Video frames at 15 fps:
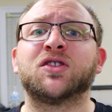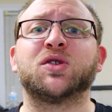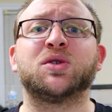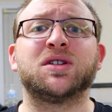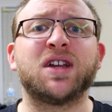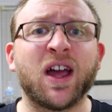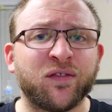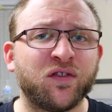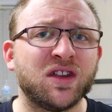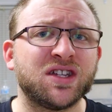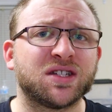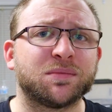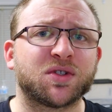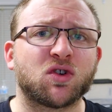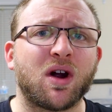So definitely
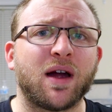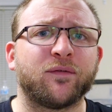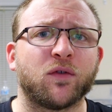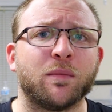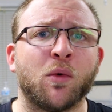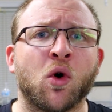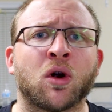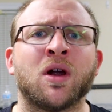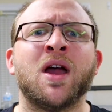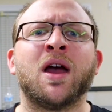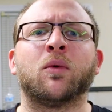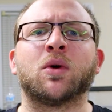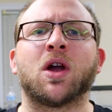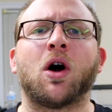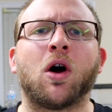subscribe for more.
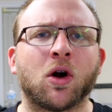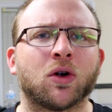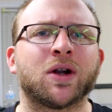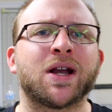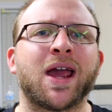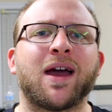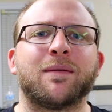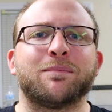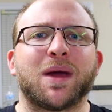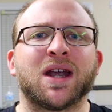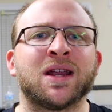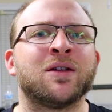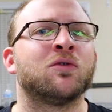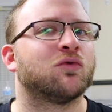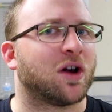We already have
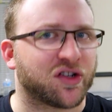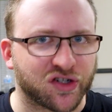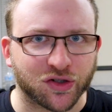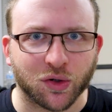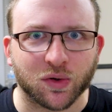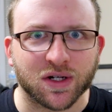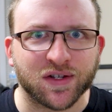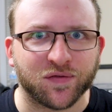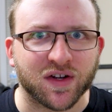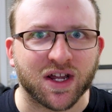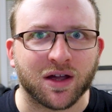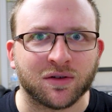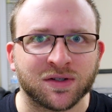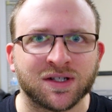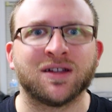many Russian tortoise
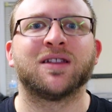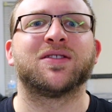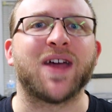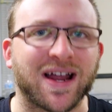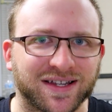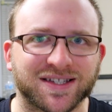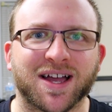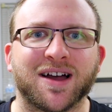videos. Thanks,